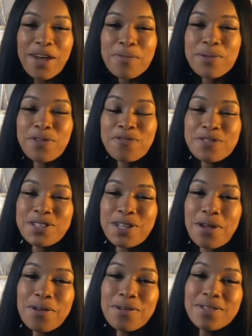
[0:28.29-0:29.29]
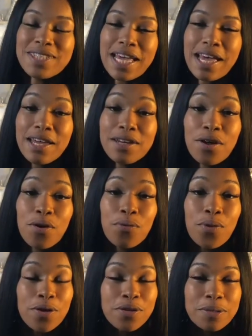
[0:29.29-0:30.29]
Hello, beautiful souls, and
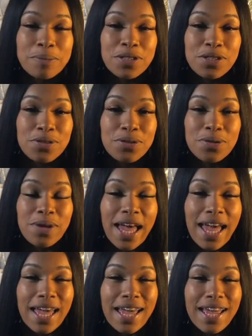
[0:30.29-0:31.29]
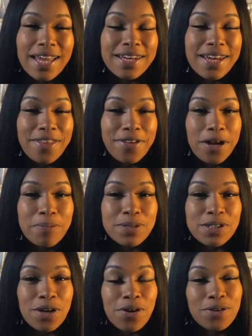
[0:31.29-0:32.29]
welcome to another
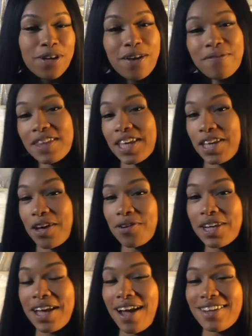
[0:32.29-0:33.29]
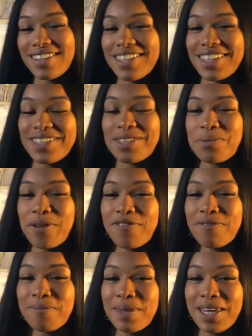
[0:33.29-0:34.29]
episode of the Yoniologist with
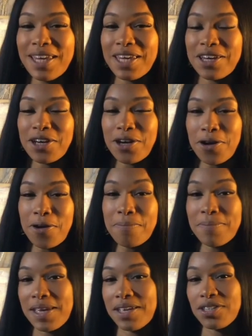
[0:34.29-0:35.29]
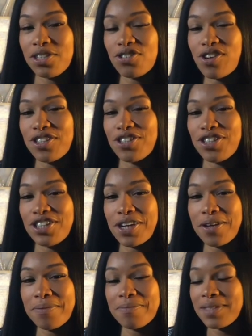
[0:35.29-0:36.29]
me, your girl, Ms.
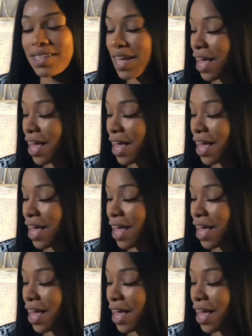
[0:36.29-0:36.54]
TreasureGemz.